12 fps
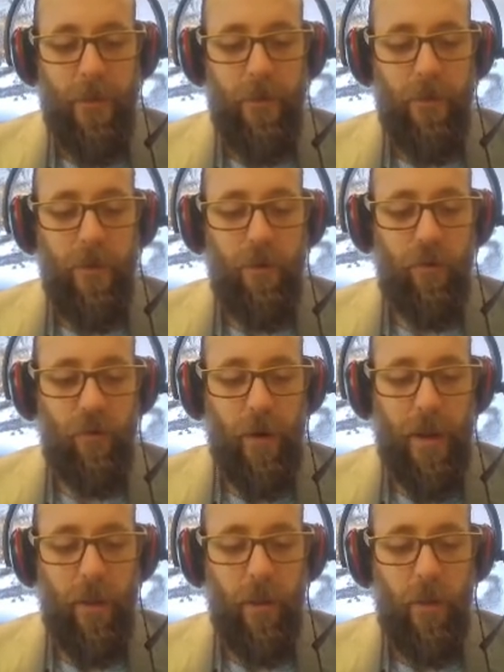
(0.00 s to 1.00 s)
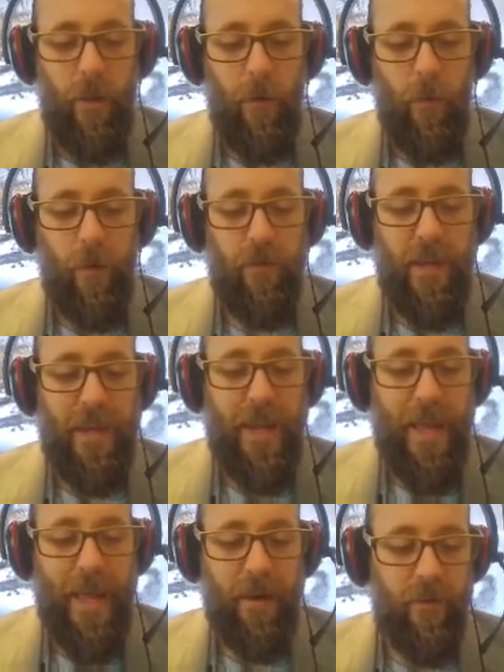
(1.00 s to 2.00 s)
The trail was
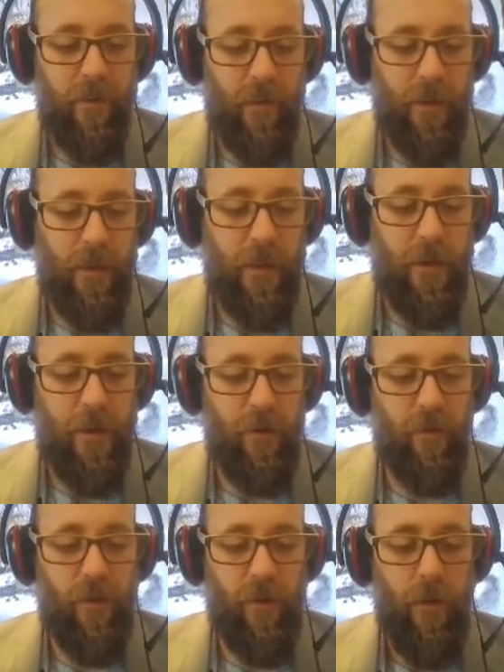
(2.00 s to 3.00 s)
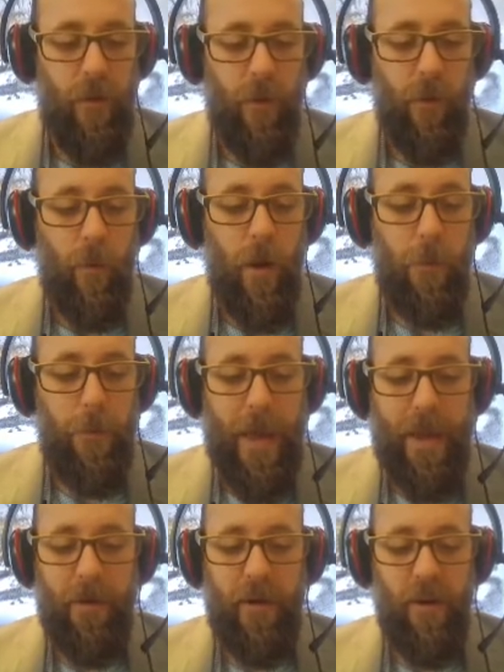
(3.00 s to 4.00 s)
in excellent condition, well
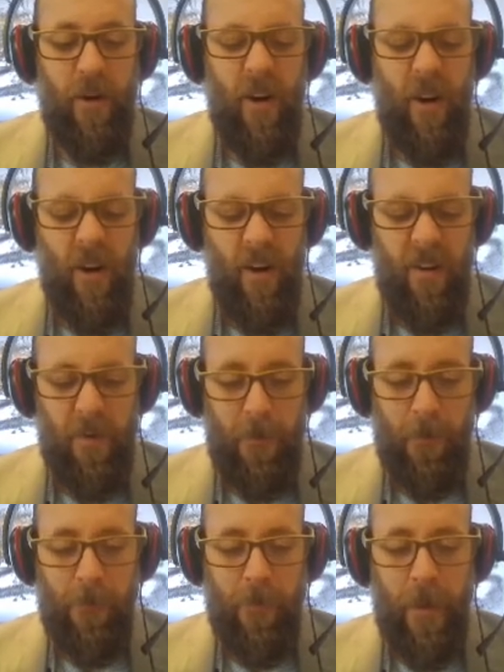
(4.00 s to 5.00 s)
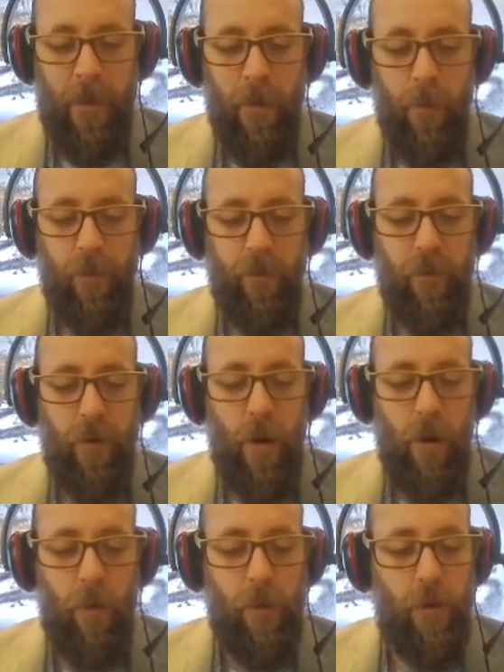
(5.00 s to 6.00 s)
packed and hard, and there was
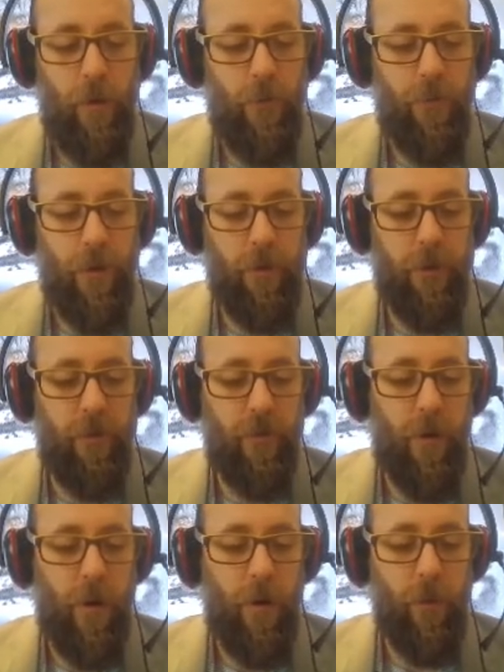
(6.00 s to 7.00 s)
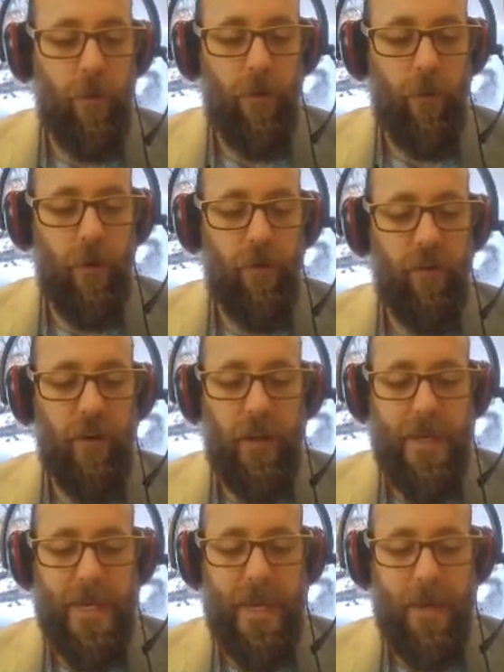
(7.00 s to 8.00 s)
no new fallen snow with which to
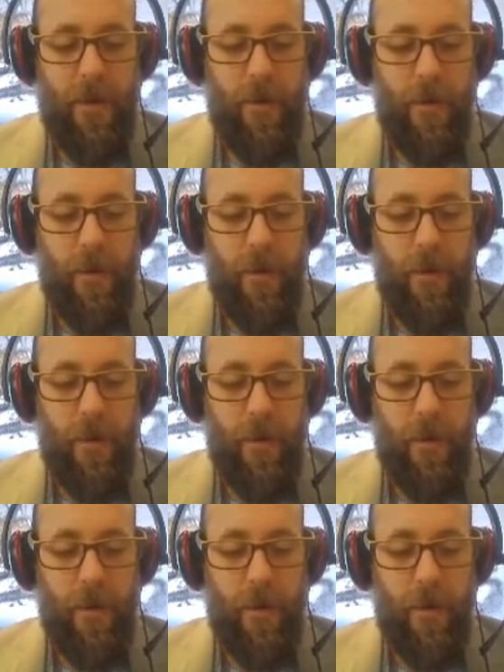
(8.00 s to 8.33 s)
contend.